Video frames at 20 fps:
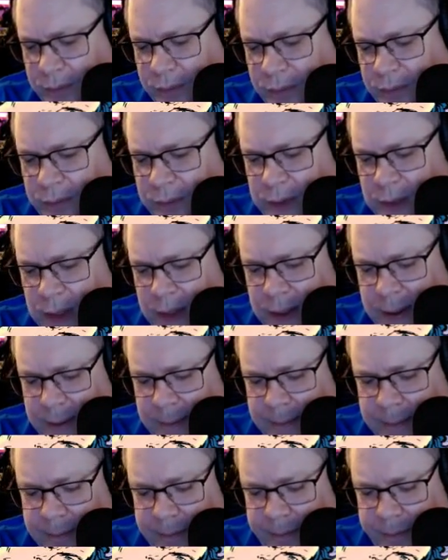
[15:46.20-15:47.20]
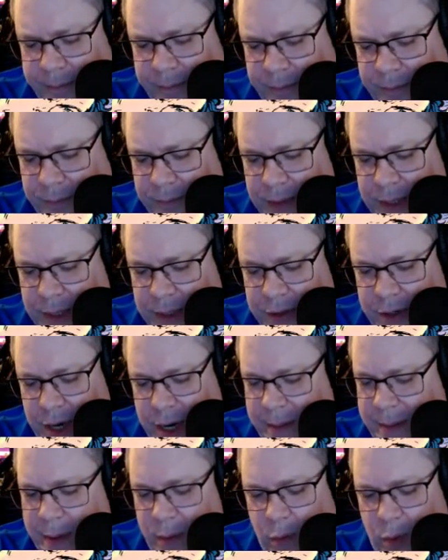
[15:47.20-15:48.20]
Daryl Hannah. That's what I was thinking. There's got
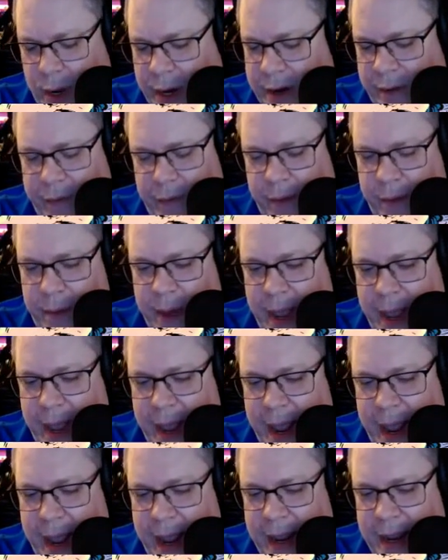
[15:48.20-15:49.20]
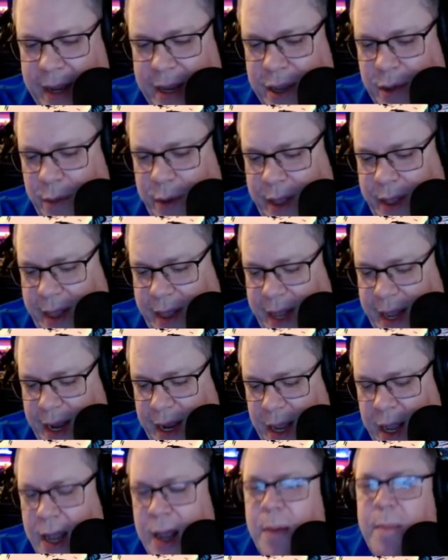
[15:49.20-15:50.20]
to be one of them. Splash. Yeah, you would think
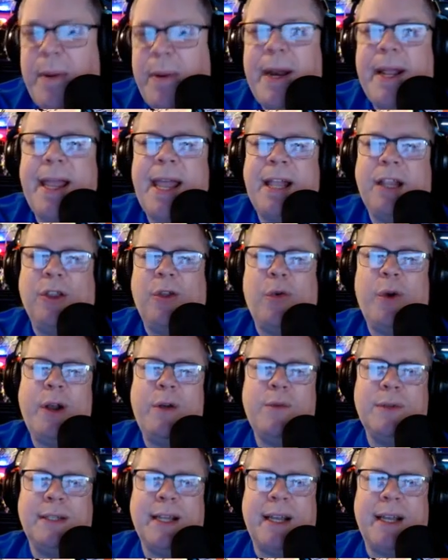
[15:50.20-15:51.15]
that one. But again, Lori was